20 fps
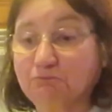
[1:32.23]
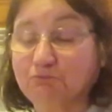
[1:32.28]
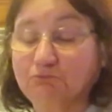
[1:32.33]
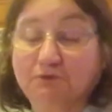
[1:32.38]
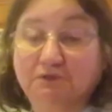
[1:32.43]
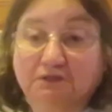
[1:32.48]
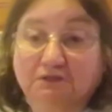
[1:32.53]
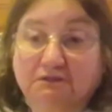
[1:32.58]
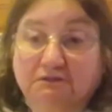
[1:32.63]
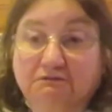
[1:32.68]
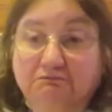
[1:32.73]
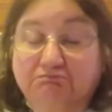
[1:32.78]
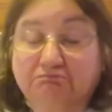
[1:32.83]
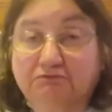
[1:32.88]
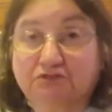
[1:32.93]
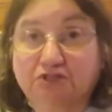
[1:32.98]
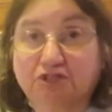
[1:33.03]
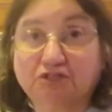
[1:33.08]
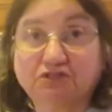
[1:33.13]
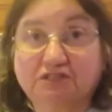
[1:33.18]
well,
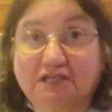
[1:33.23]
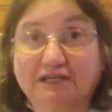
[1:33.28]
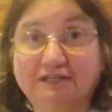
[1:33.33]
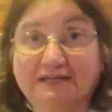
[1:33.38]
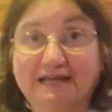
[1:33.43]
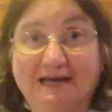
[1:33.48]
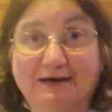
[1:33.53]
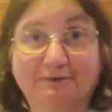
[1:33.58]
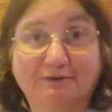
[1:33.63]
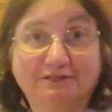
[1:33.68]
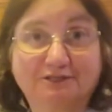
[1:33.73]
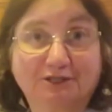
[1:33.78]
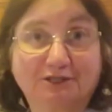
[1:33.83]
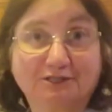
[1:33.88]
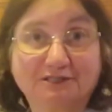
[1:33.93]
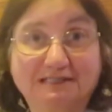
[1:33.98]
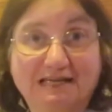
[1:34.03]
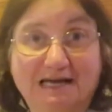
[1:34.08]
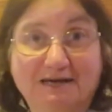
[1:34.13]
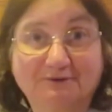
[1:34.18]
she'll tell you how it
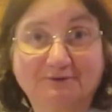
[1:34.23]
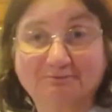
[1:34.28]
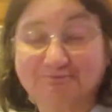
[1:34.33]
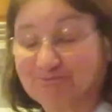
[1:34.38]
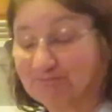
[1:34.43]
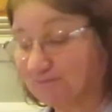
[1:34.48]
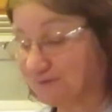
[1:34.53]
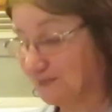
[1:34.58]
turns out.